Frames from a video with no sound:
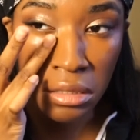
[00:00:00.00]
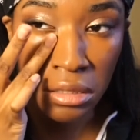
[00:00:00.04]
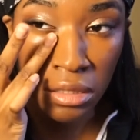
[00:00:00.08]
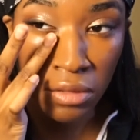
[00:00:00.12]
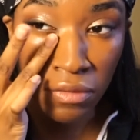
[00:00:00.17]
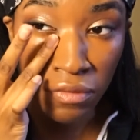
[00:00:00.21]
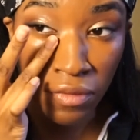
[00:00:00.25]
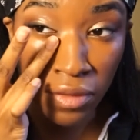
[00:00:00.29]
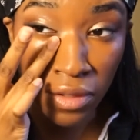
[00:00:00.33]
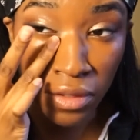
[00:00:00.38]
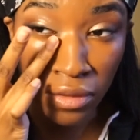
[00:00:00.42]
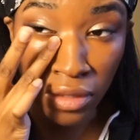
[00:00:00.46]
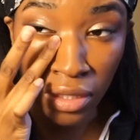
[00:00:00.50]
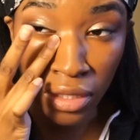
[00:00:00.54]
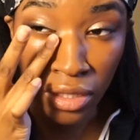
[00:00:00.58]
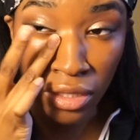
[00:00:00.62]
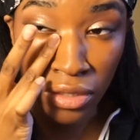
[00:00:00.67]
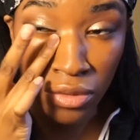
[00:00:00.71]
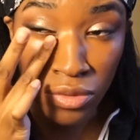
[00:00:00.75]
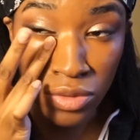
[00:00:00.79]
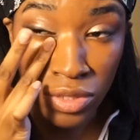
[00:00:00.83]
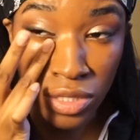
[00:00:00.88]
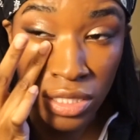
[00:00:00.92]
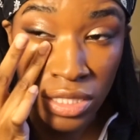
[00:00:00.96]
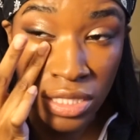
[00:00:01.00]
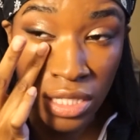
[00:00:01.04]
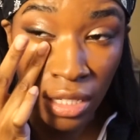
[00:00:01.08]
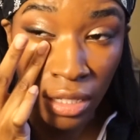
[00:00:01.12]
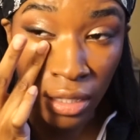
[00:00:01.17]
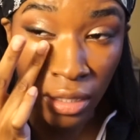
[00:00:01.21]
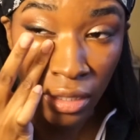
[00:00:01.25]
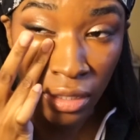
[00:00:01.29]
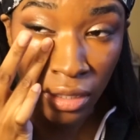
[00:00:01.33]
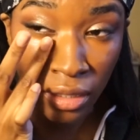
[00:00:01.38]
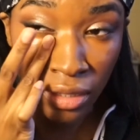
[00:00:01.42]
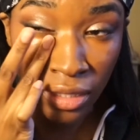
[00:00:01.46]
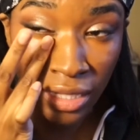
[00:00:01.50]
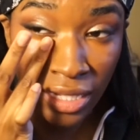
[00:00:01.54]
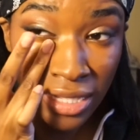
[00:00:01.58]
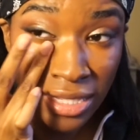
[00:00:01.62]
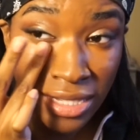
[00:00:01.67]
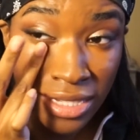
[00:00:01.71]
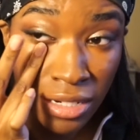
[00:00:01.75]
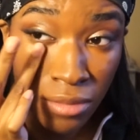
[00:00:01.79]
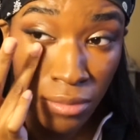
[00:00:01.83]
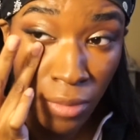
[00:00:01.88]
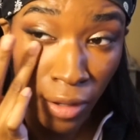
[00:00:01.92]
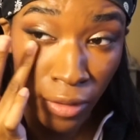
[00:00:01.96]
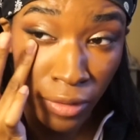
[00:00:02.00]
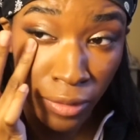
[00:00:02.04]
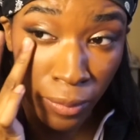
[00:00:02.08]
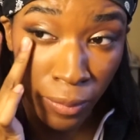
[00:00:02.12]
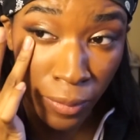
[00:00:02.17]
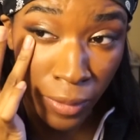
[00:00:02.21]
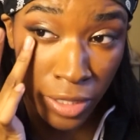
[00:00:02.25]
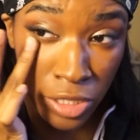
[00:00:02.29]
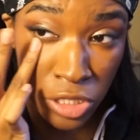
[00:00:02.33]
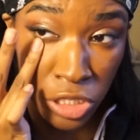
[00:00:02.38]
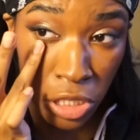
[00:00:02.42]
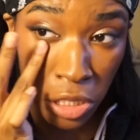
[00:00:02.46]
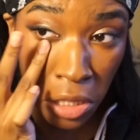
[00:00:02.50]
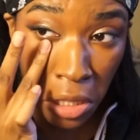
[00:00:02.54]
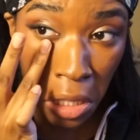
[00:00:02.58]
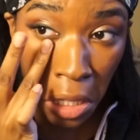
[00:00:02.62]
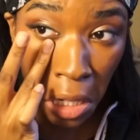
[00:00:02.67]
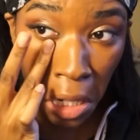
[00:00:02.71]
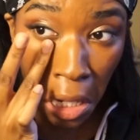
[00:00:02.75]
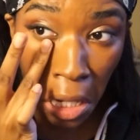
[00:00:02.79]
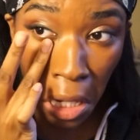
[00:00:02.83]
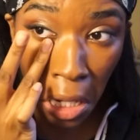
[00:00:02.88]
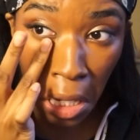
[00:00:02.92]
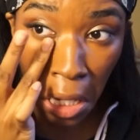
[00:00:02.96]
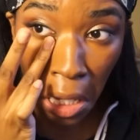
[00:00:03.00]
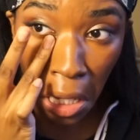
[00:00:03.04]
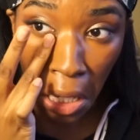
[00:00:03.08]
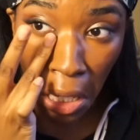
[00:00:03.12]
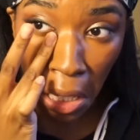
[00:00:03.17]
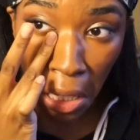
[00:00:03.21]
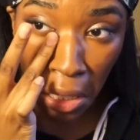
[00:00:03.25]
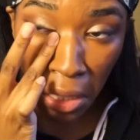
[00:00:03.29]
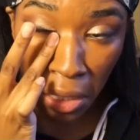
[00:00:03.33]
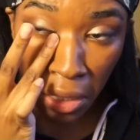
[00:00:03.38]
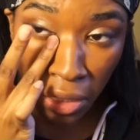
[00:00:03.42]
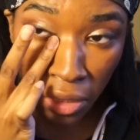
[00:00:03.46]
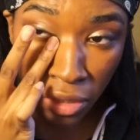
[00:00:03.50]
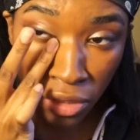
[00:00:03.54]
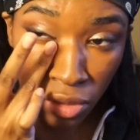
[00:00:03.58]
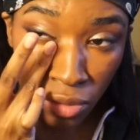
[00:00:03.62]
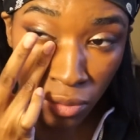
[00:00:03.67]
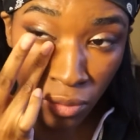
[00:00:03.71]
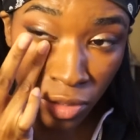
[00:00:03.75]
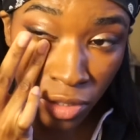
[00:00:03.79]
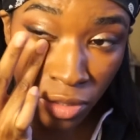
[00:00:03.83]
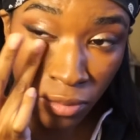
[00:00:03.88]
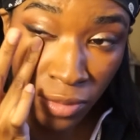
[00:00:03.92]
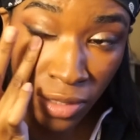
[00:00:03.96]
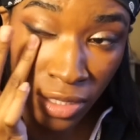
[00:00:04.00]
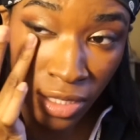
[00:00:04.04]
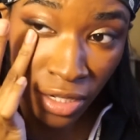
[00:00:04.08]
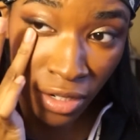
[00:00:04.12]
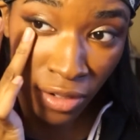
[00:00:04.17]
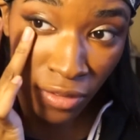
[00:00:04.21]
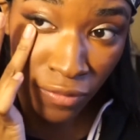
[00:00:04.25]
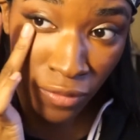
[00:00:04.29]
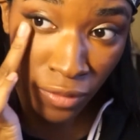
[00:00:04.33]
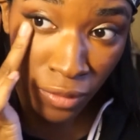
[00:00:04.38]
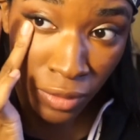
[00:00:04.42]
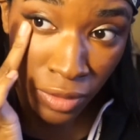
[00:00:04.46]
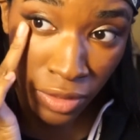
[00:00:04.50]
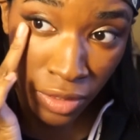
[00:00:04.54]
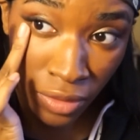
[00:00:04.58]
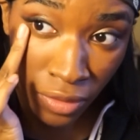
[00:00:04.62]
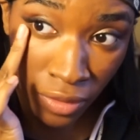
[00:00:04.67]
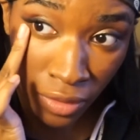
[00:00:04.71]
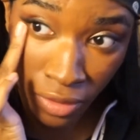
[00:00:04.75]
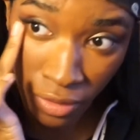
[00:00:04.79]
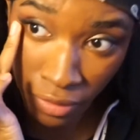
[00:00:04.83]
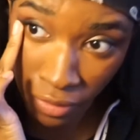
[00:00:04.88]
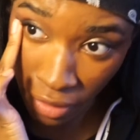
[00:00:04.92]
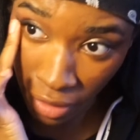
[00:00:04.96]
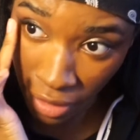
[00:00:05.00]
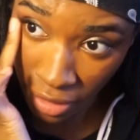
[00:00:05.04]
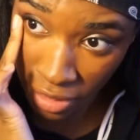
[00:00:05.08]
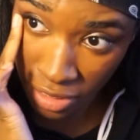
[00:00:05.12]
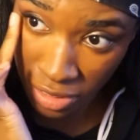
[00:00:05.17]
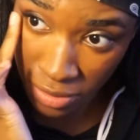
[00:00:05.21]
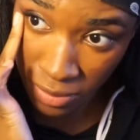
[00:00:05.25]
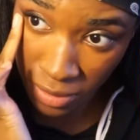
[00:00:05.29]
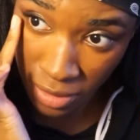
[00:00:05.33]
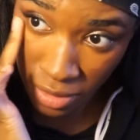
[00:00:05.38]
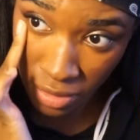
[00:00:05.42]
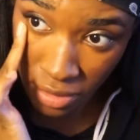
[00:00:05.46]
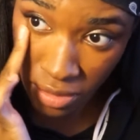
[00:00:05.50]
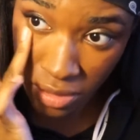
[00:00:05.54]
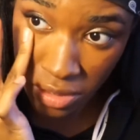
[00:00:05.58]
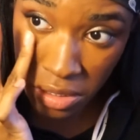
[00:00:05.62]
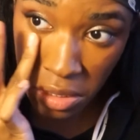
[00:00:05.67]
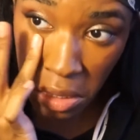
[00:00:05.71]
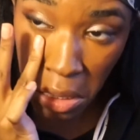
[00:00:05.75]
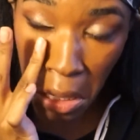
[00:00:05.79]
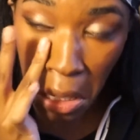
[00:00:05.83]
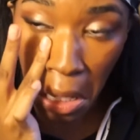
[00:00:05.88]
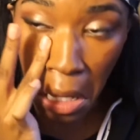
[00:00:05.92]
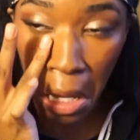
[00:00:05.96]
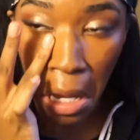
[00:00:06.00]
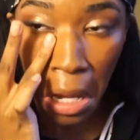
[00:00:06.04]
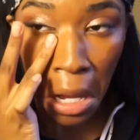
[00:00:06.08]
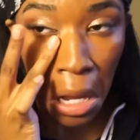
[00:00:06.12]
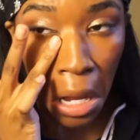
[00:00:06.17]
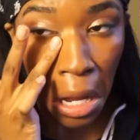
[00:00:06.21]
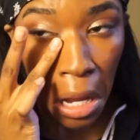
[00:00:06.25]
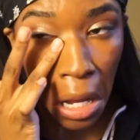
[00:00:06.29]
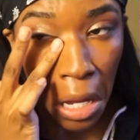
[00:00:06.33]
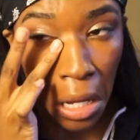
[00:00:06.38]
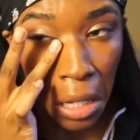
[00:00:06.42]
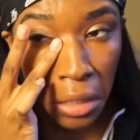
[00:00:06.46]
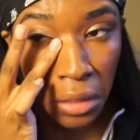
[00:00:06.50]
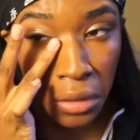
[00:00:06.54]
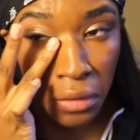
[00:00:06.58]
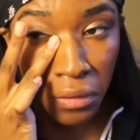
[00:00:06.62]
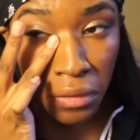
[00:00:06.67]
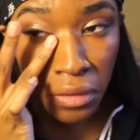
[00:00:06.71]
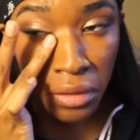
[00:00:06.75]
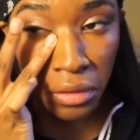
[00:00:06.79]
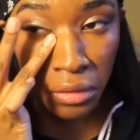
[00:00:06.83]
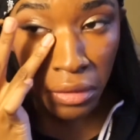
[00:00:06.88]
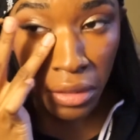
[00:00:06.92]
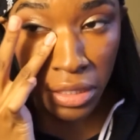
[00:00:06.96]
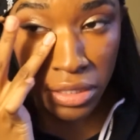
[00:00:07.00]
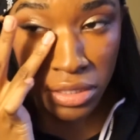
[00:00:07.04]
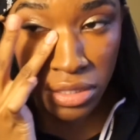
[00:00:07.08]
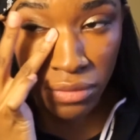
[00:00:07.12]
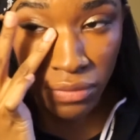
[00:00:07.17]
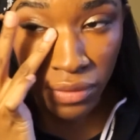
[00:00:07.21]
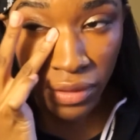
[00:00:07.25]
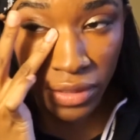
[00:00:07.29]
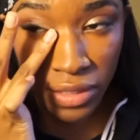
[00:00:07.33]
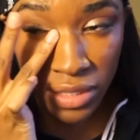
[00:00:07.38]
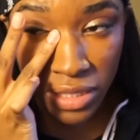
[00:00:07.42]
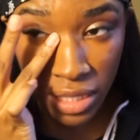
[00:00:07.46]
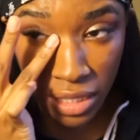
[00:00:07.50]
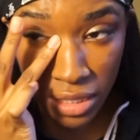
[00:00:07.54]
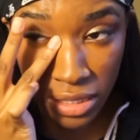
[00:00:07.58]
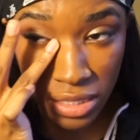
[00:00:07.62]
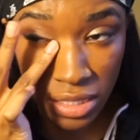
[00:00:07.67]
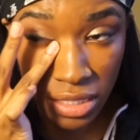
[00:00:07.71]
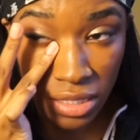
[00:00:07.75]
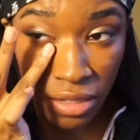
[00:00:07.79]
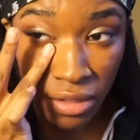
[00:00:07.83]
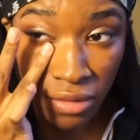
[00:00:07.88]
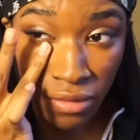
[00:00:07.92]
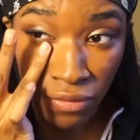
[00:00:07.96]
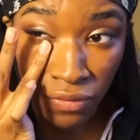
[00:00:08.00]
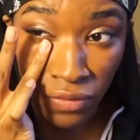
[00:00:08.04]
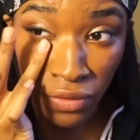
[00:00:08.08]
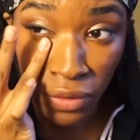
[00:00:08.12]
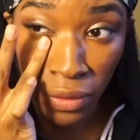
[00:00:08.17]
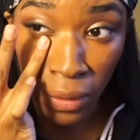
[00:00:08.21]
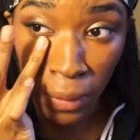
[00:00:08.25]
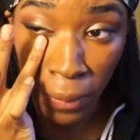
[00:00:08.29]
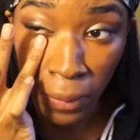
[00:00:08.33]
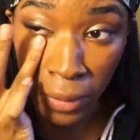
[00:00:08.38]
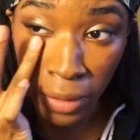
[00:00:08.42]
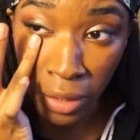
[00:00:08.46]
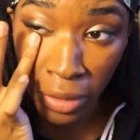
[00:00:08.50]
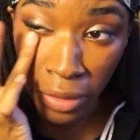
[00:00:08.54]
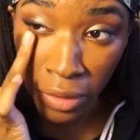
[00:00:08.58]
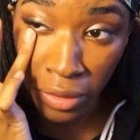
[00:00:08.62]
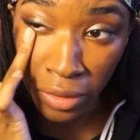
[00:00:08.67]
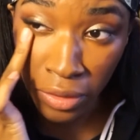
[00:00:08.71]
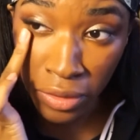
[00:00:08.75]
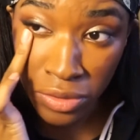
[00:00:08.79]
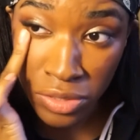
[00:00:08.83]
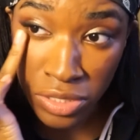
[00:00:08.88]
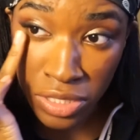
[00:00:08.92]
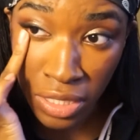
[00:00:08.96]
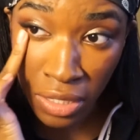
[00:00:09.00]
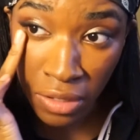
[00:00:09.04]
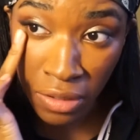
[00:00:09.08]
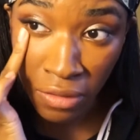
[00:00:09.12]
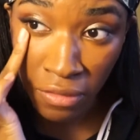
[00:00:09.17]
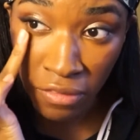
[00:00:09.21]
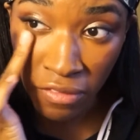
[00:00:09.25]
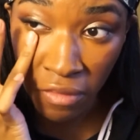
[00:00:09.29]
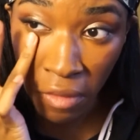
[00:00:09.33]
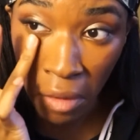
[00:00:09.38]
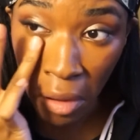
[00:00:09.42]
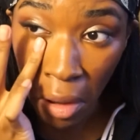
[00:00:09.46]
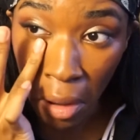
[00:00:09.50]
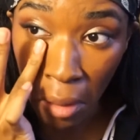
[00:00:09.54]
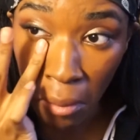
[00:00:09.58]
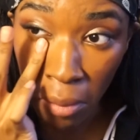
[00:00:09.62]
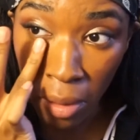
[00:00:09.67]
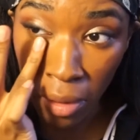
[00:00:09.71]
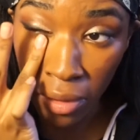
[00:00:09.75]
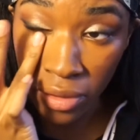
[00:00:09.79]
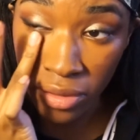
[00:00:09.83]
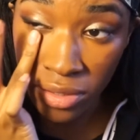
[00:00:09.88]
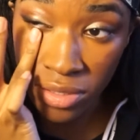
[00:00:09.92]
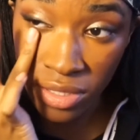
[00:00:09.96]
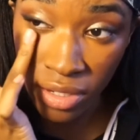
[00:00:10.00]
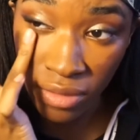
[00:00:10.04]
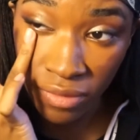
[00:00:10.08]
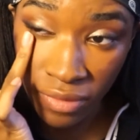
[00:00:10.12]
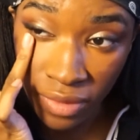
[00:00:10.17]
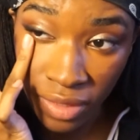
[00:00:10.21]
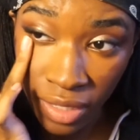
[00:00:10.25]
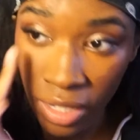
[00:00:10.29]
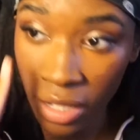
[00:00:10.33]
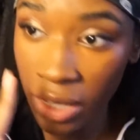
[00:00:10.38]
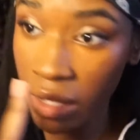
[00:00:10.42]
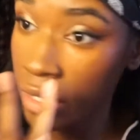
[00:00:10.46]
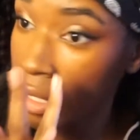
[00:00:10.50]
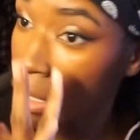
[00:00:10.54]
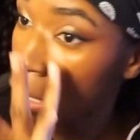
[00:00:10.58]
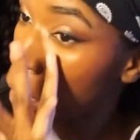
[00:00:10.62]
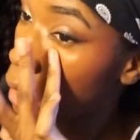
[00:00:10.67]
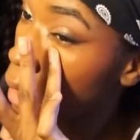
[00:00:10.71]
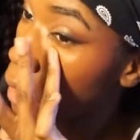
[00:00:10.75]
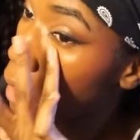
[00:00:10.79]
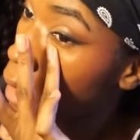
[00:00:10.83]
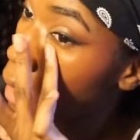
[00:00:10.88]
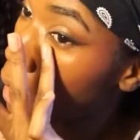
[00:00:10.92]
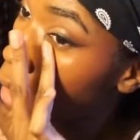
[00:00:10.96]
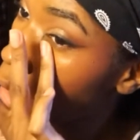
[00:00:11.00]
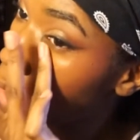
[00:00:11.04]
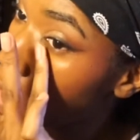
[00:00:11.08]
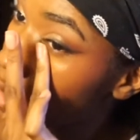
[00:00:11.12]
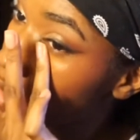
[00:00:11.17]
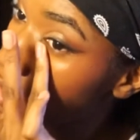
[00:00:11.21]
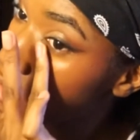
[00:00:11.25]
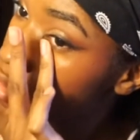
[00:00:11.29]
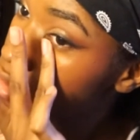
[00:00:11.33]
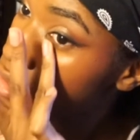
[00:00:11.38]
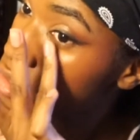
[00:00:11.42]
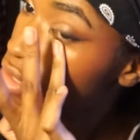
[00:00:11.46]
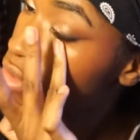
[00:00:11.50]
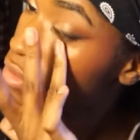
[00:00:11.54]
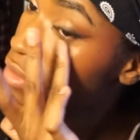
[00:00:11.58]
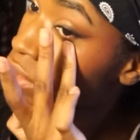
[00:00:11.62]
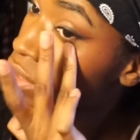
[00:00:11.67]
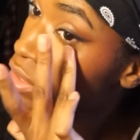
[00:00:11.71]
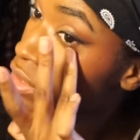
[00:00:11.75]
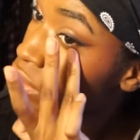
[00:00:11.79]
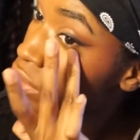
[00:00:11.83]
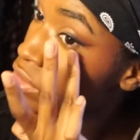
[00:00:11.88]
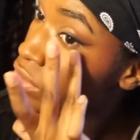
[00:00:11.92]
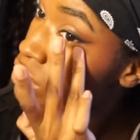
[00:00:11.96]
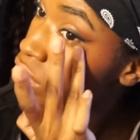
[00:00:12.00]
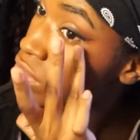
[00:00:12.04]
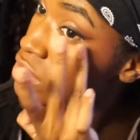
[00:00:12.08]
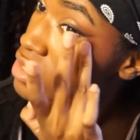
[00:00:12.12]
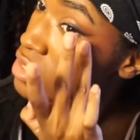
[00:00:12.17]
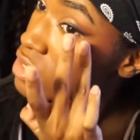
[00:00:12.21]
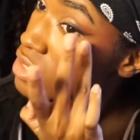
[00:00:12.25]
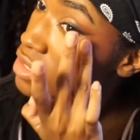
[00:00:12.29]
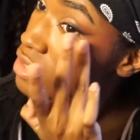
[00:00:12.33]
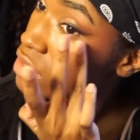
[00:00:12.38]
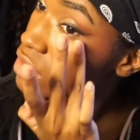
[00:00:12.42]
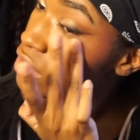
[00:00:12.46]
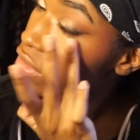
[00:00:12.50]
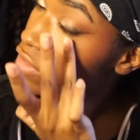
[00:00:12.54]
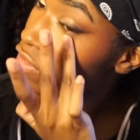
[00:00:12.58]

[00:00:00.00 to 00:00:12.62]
the finger that uses the least amount of pressure. And you want to be careful with your under eyes because your under eyes are very sensitive. You don't want to hurt yourself, poke yourself in the eye. So you want to use the